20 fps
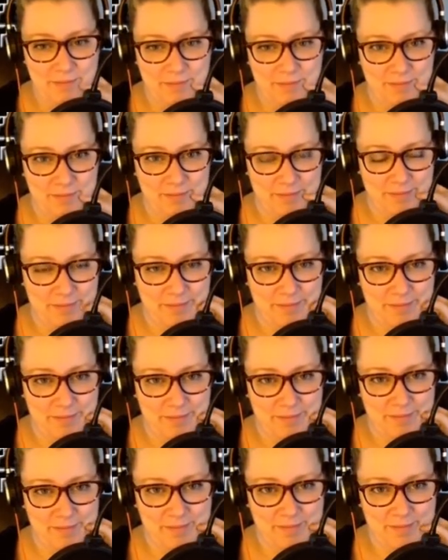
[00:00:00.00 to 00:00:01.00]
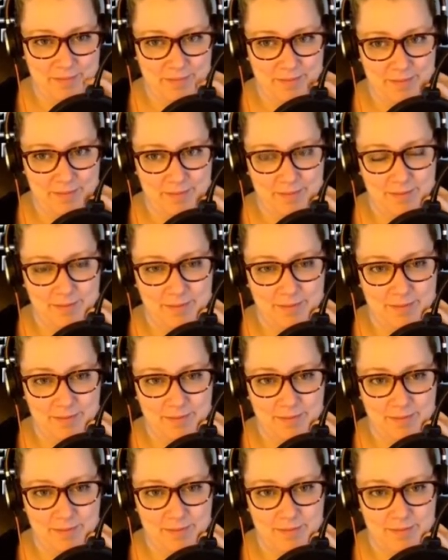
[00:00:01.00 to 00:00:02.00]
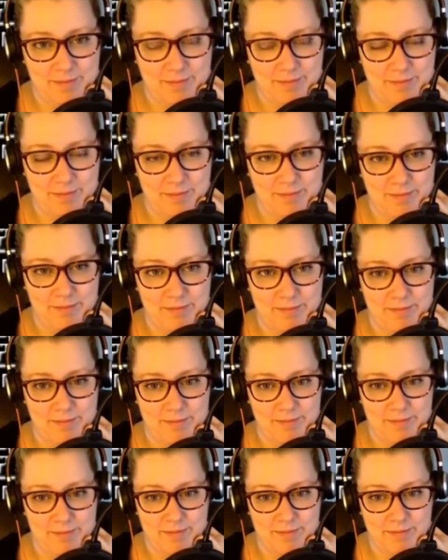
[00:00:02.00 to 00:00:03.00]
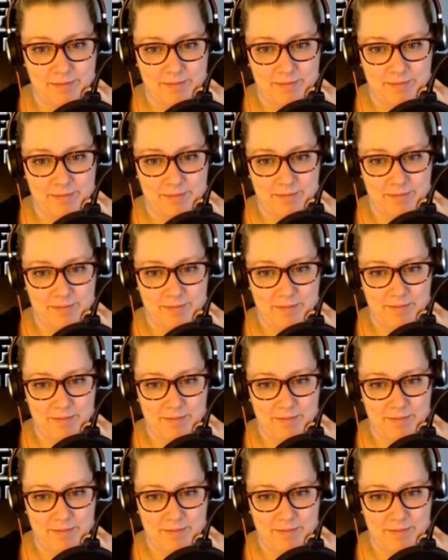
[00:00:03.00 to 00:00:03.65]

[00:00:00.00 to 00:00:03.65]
(not speaking)